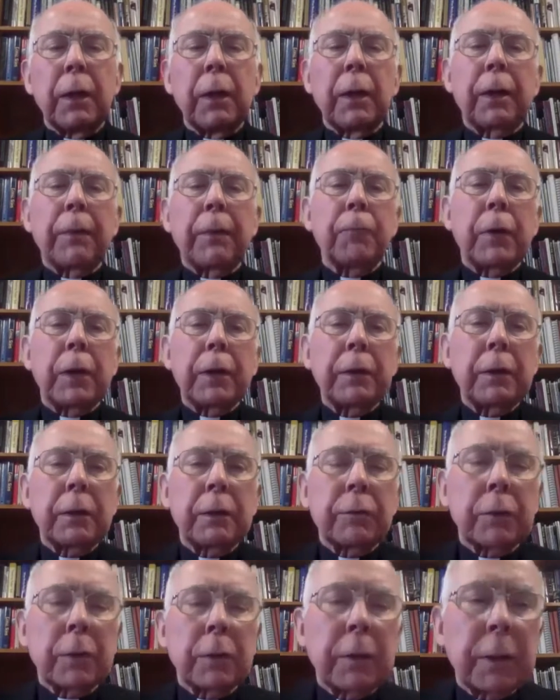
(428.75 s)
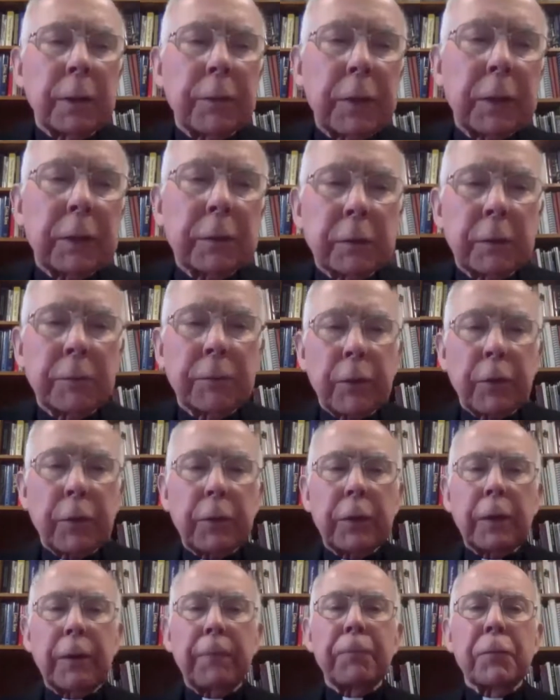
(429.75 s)
I think it's a
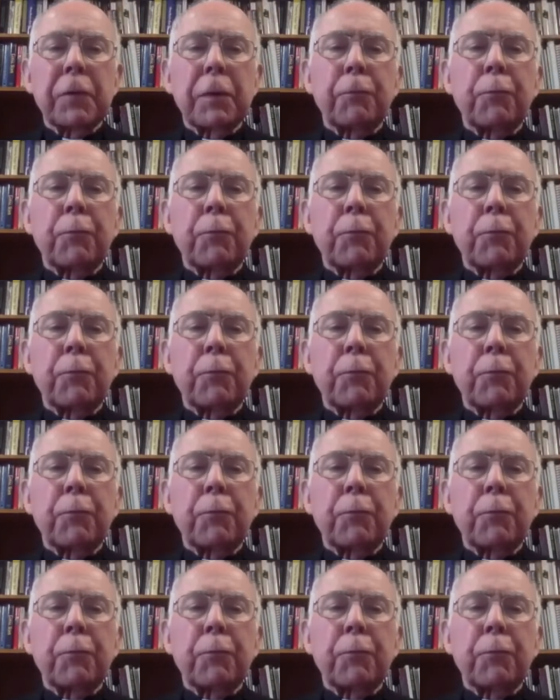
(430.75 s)
very